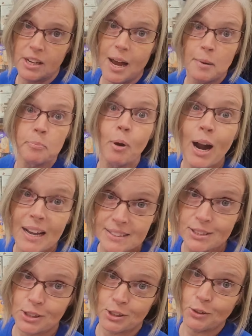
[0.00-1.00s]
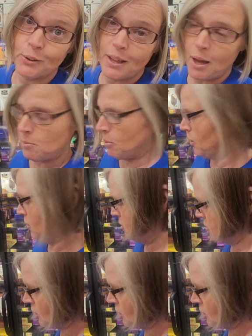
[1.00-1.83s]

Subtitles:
tonight. Bryant's going to grill out burgers.